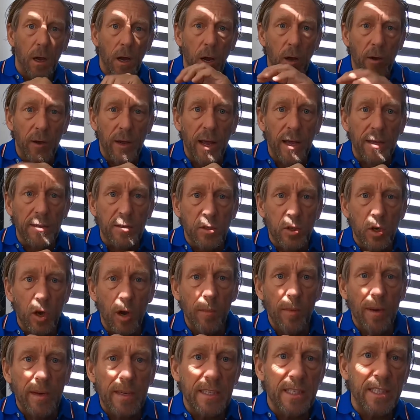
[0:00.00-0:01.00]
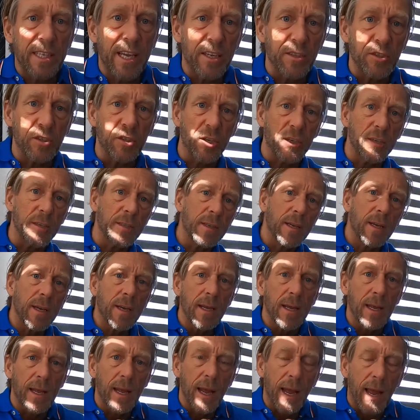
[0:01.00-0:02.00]
Okay, time under tension
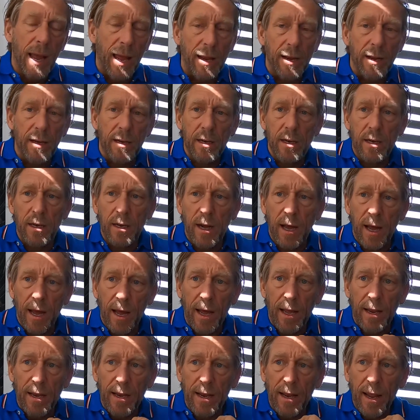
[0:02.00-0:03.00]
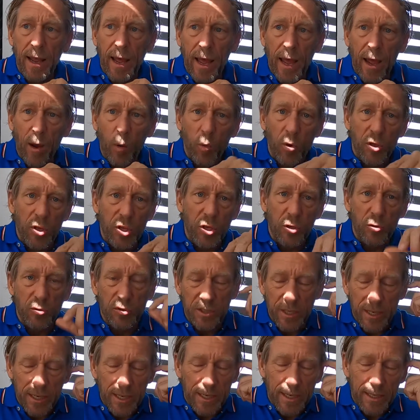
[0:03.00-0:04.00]
and how we
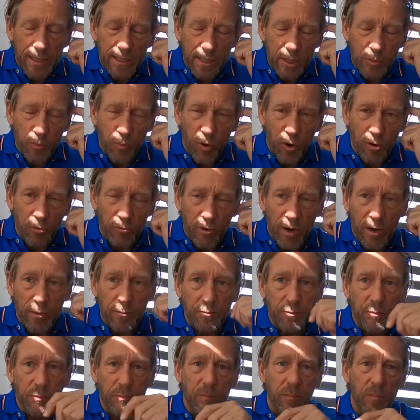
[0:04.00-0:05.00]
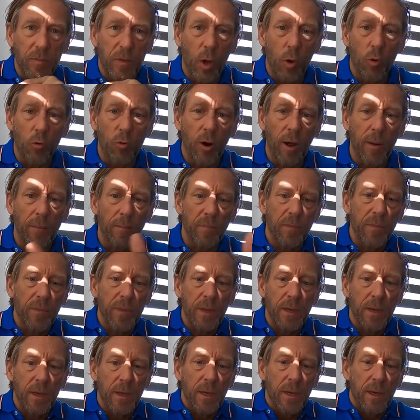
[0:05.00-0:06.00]
use it in this program. All right,
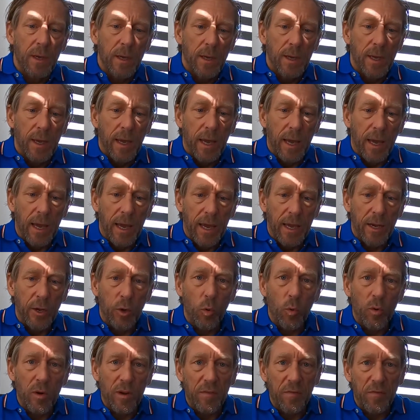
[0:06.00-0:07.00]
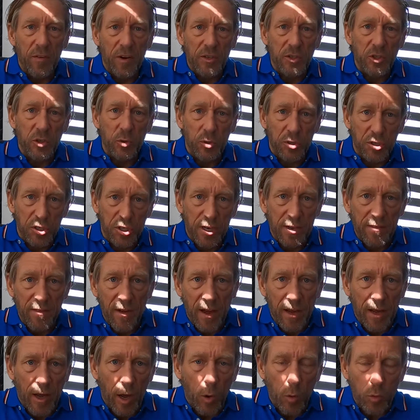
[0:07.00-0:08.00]
in order for us to achieve
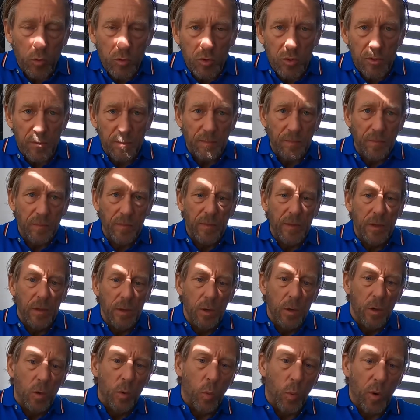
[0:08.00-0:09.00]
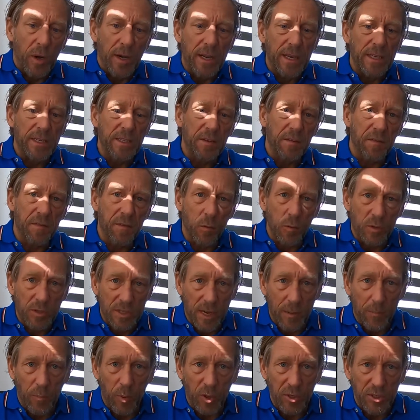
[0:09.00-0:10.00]
our goals, we need to force
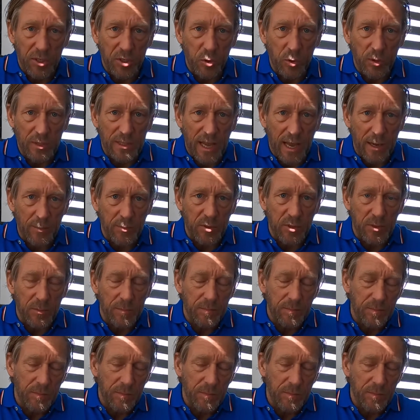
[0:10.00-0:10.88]
our body to adapt.